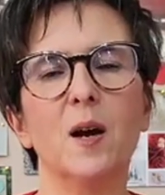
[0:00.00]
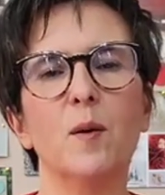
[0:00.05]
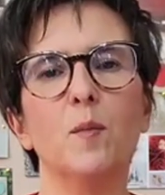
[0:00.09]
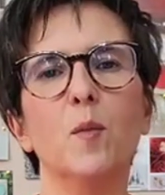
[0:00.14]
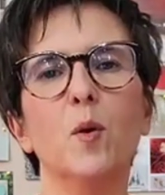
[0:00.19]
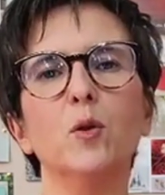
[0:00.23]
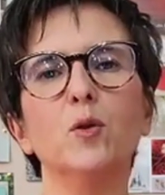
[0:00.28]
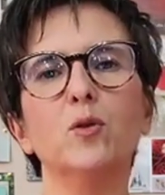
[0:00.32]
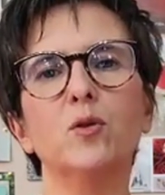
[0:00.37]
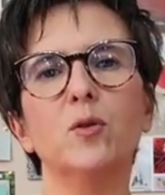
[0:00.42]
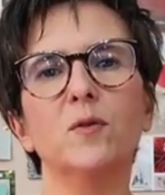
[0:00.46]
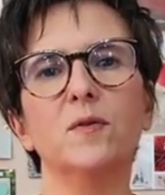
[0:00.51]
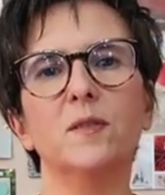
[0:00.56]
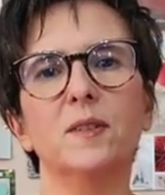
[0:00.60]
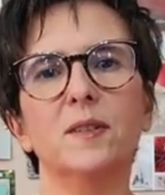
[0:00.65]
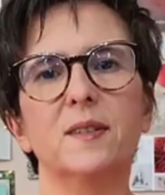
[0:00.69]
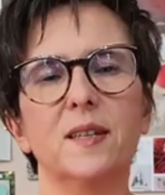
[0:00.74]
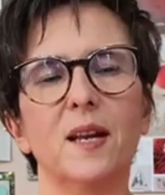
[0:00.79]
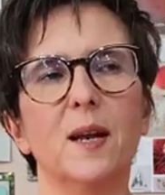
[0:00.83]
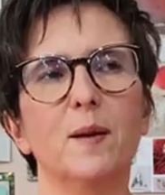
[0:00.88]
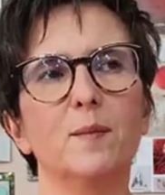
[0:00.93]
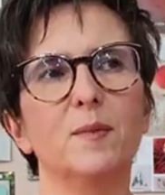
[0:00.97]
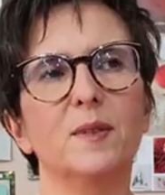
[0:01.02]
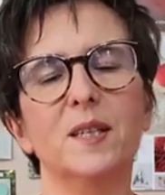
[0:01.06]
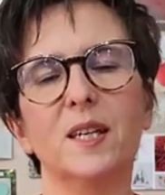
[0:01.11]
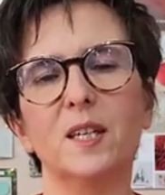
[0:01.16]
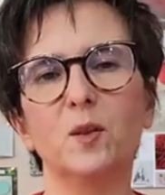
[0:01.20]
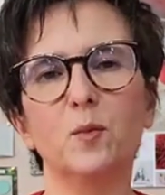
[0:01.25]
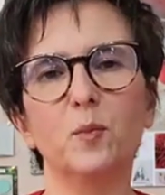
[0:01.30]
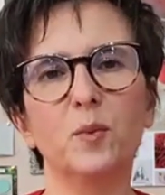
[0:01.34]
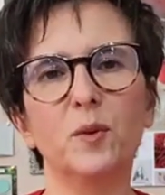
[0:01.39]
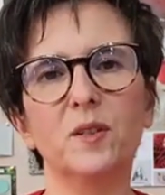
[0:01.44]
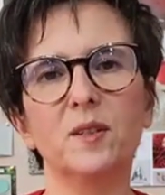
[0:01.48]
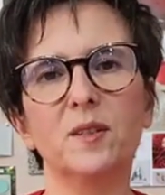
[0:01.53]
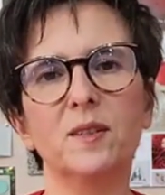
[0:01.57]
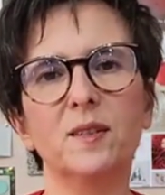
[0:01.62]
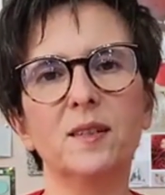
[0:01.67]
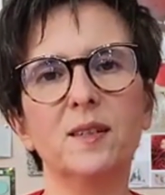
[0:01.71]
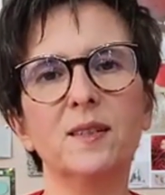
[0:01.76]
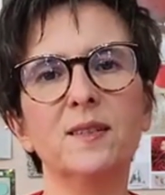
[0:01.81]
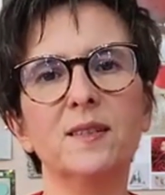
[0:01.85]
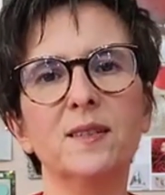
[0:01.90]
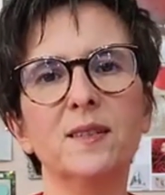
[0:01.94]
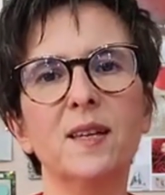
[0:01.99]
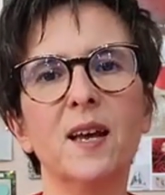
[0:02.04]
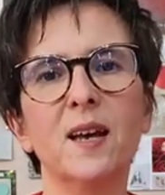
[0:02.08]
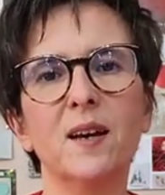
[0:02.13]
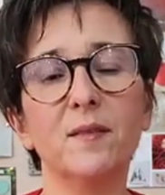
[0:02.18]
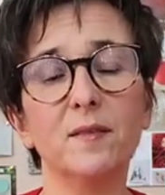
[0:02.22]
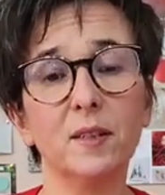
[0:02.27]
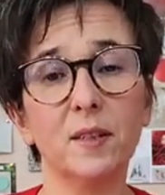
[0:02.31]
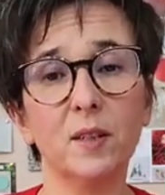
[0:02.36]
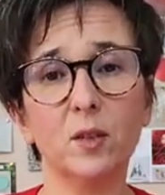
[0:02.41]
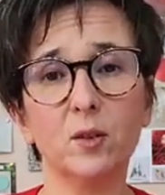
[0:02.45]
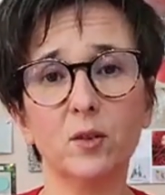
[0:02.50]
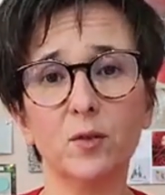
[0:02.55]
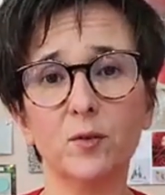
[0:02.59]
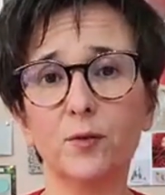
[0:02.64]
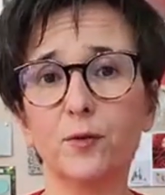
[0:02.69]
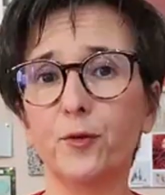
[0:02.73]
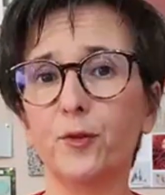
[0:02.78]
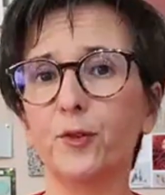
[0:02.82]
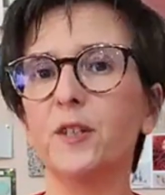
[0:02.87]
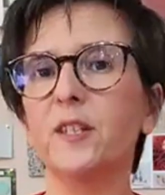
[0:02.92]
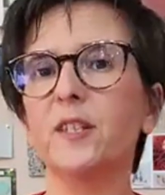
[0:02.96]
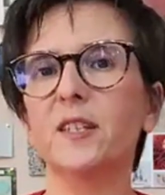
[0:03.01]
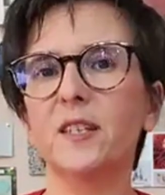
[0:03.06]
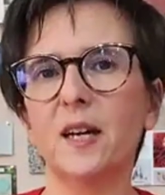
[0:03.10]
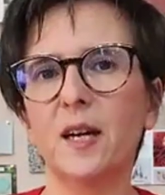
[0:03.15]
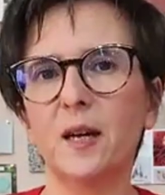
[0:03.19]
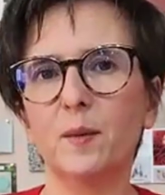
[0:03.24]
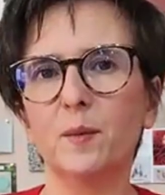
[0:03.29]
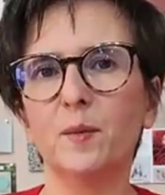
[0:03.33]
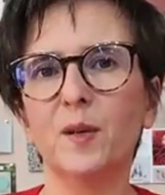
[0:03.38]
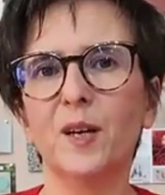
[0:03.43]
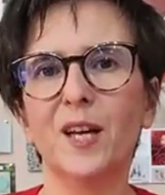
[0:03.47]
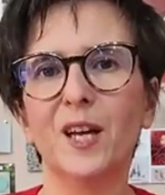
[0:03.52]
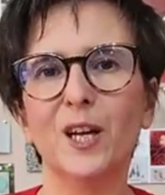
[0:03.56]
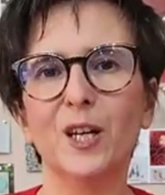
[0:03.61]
most of the times that person doesn't have a lot of free time